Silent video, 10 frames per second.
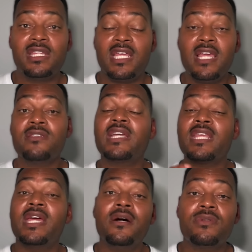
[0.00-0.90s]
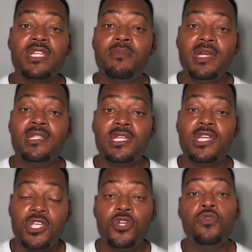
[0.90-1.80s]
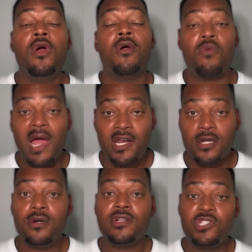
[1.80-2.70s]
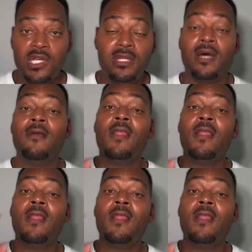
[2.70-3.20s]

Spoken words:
things like the LGBTQ radical agenda,